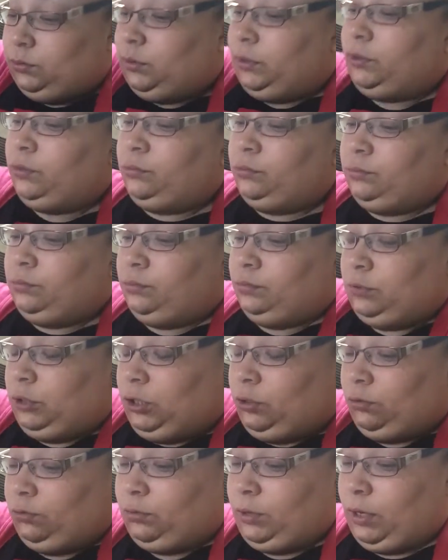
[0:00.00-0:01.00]
I
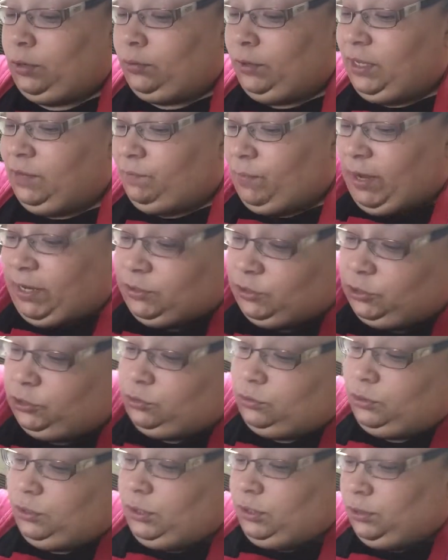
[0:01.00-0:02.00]
don't like mine
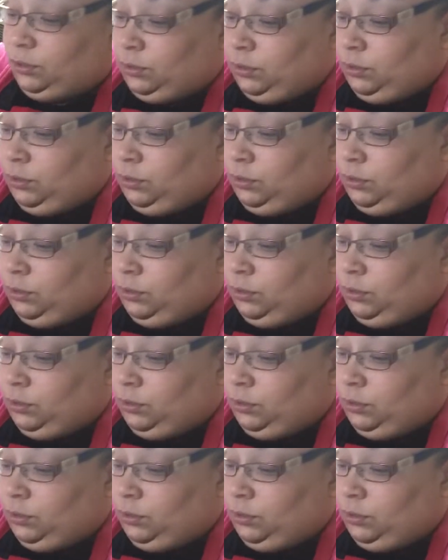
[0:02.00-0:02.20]
chunky.